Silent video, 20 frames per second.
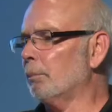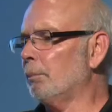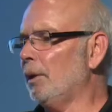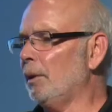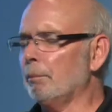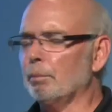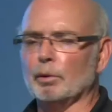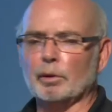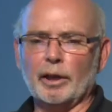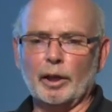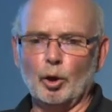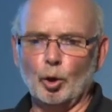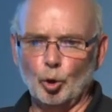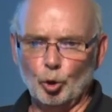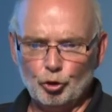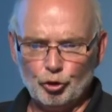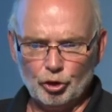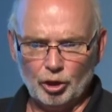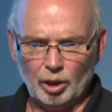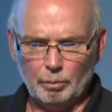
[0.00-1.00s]
are people like
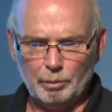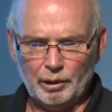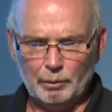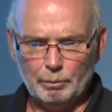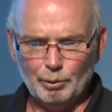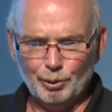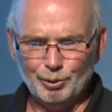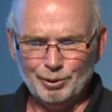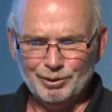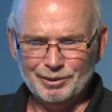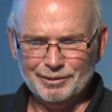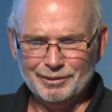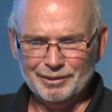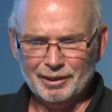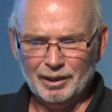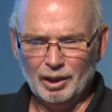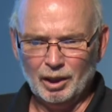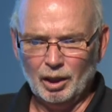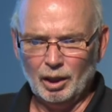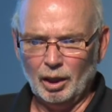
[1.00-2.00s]
Ho-Chunk people
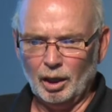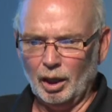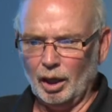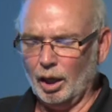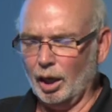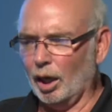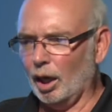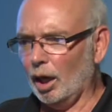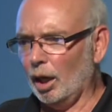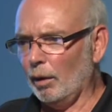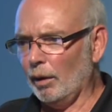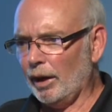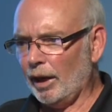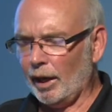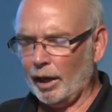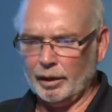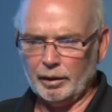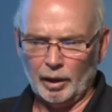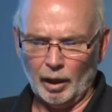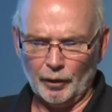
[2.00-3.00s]
and